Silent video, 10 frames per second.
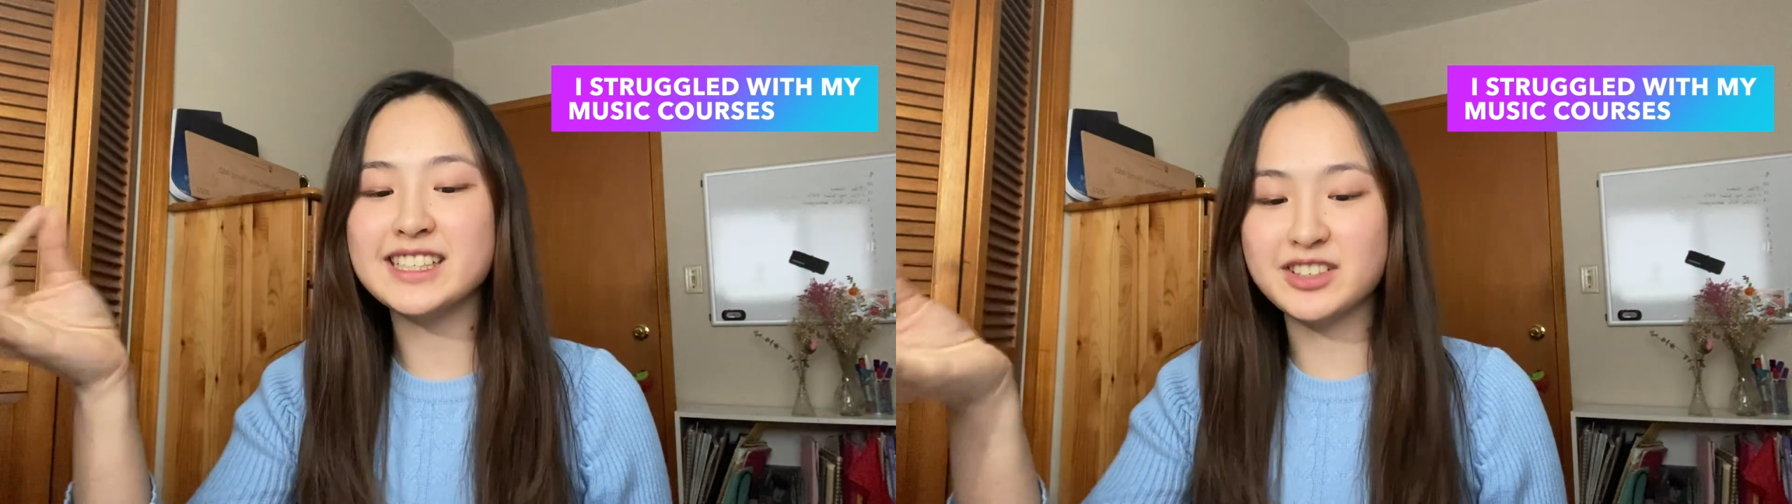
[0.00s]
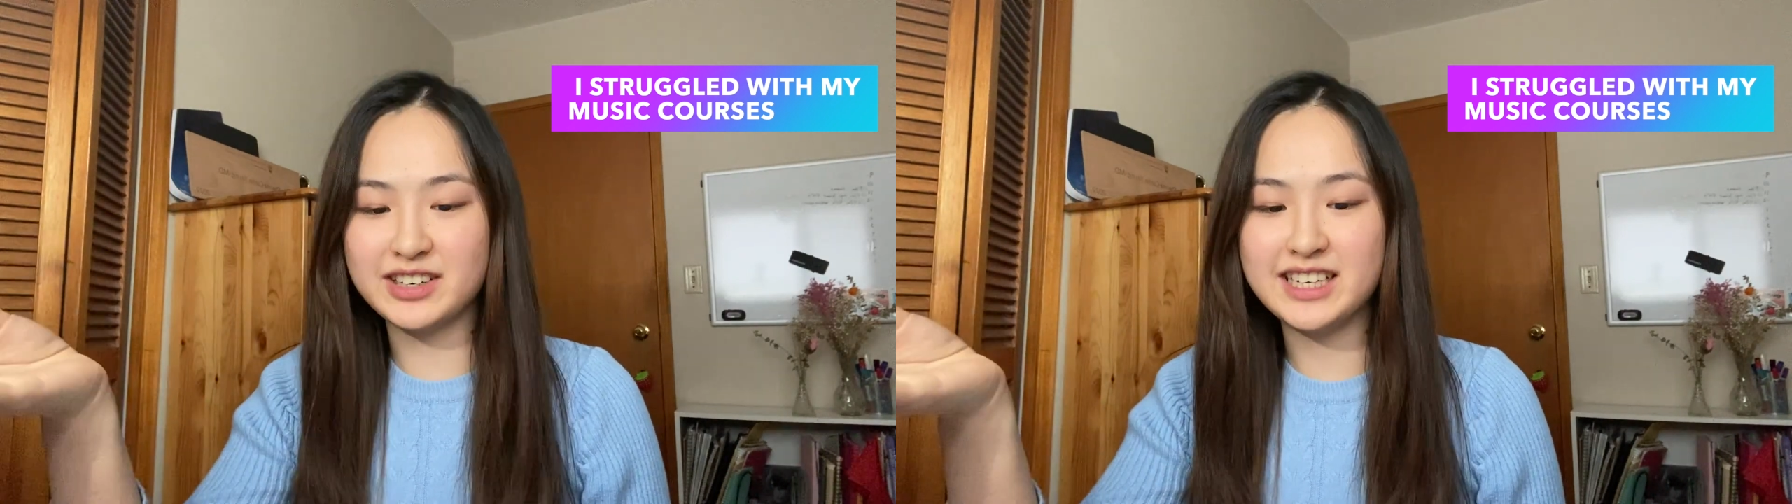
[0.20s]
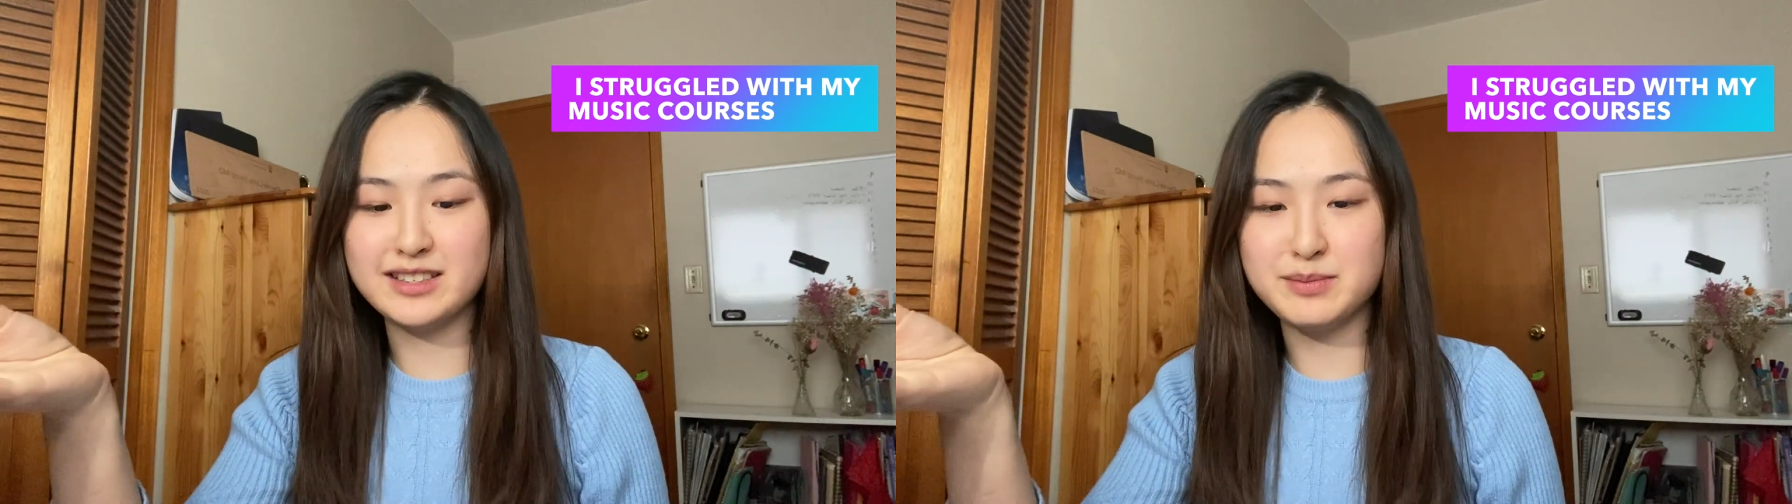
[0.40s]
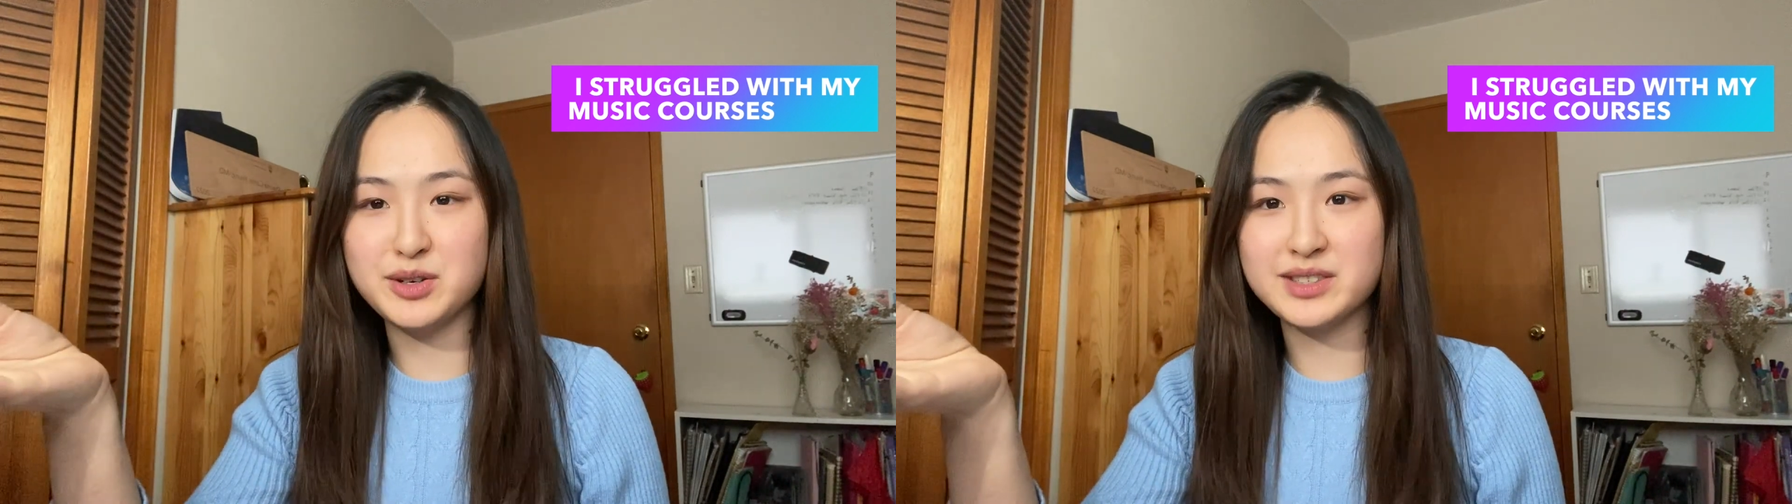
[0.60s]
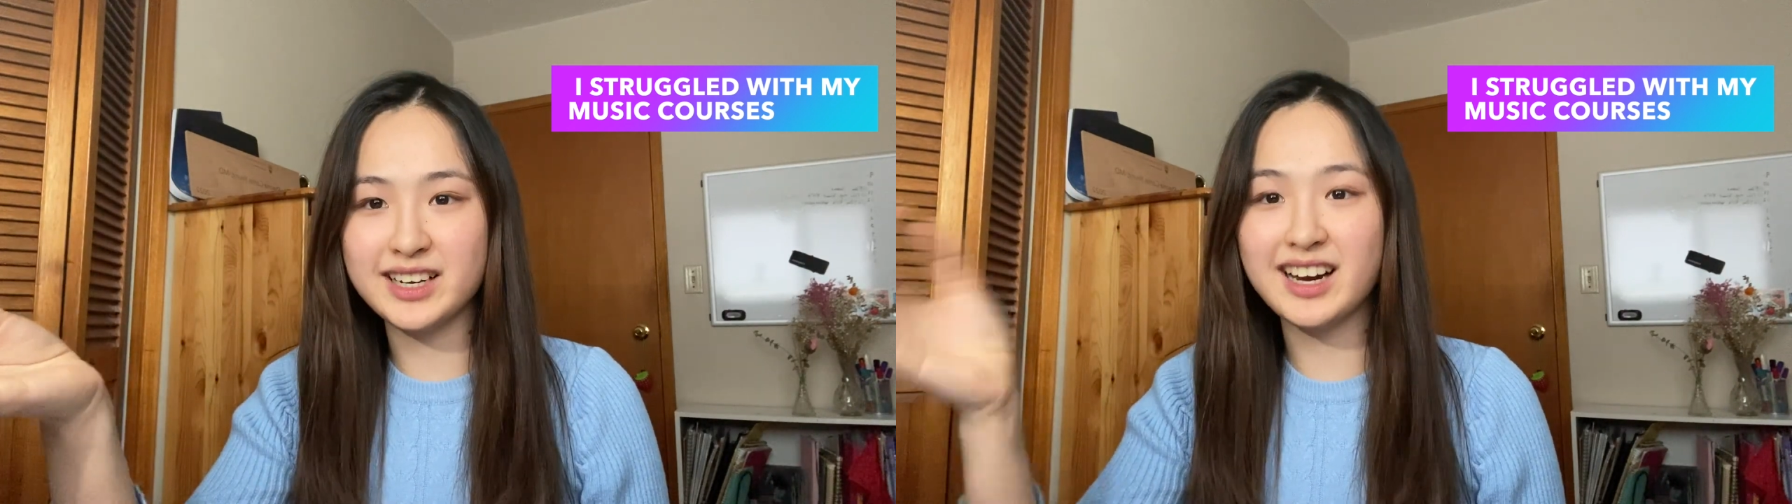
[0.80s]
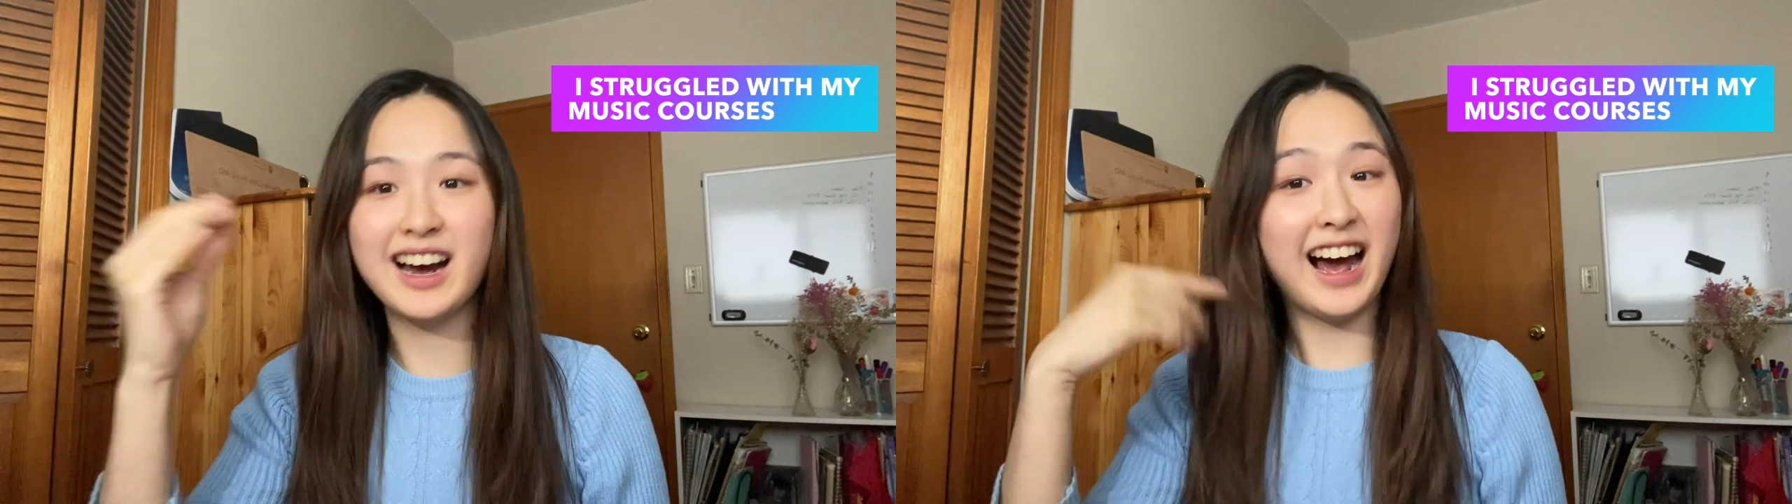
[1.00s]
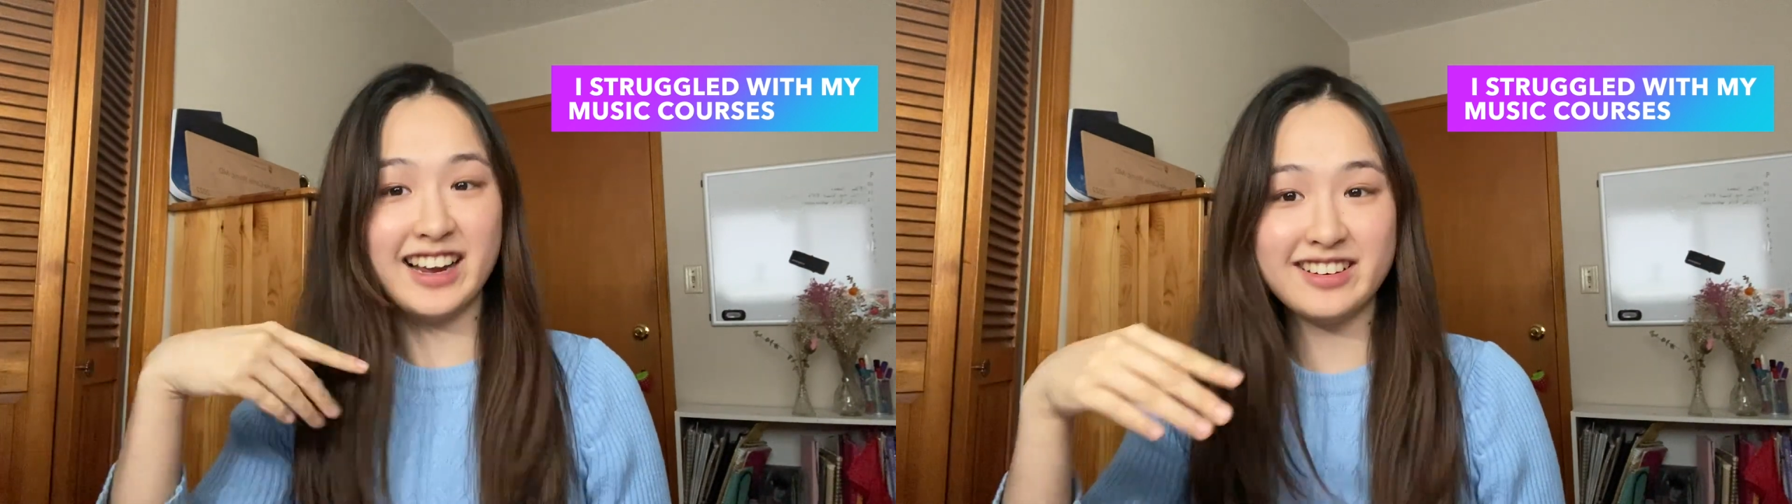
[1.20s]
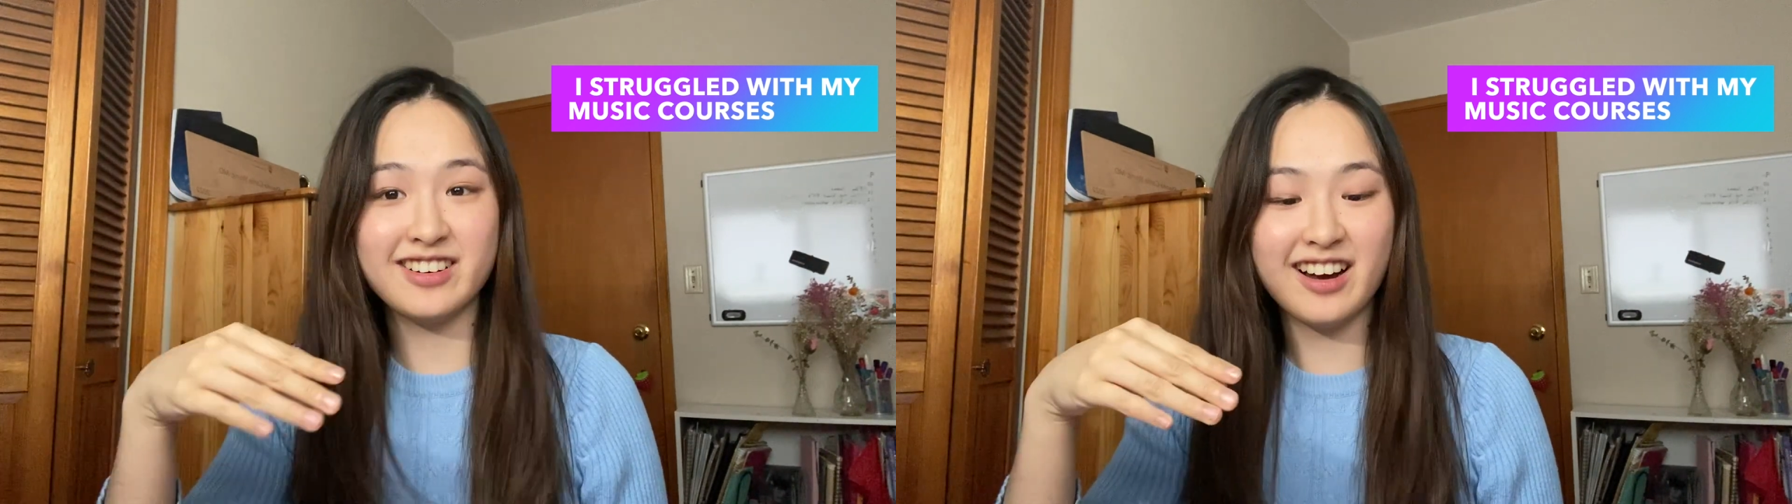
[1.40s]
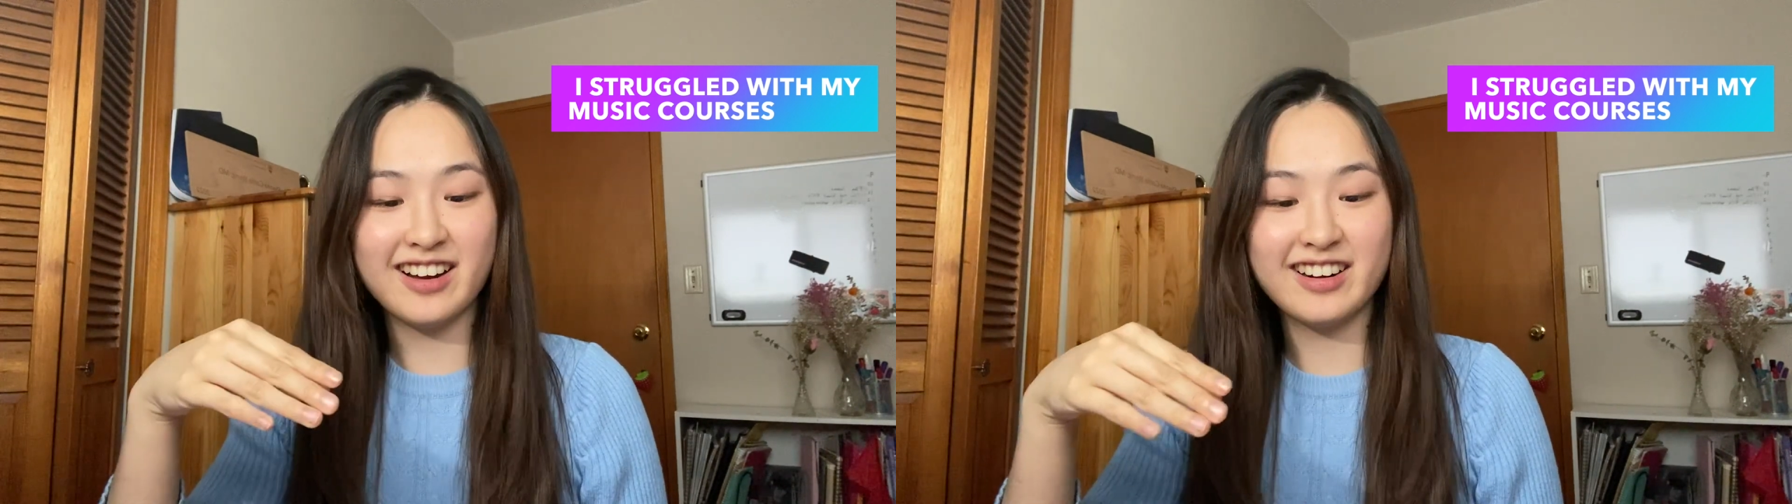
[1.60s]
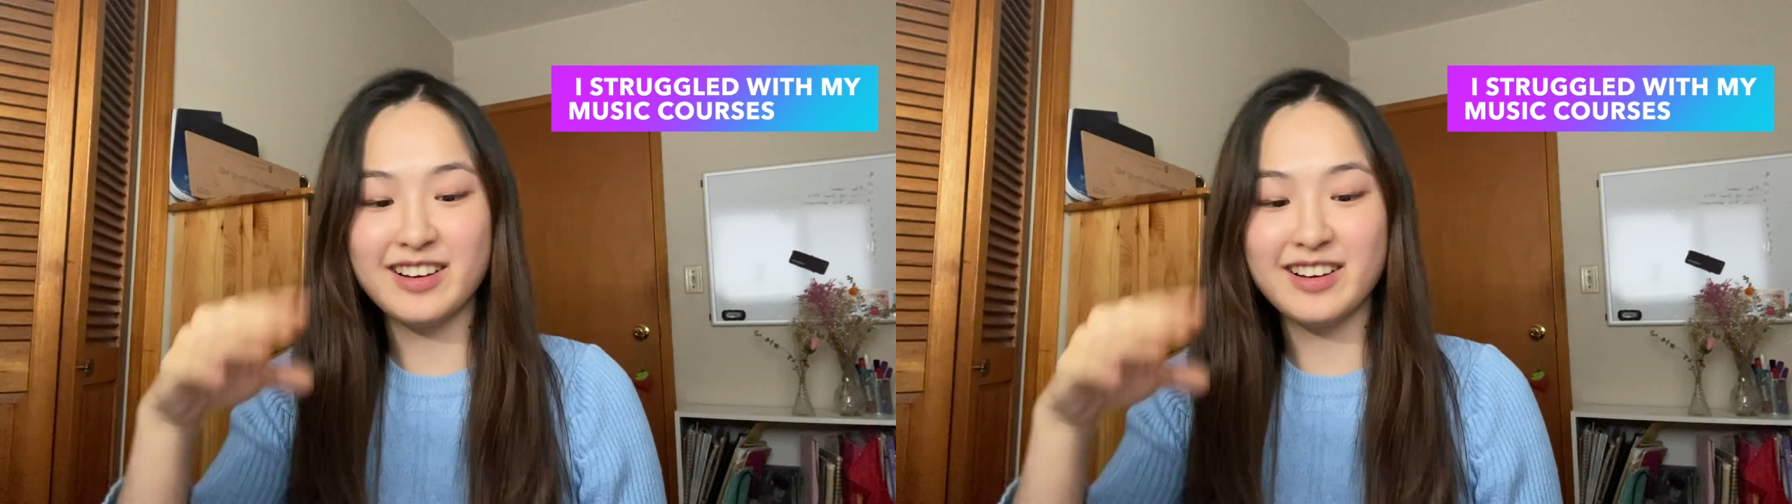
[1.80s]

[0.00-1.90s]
grades in music. I did not.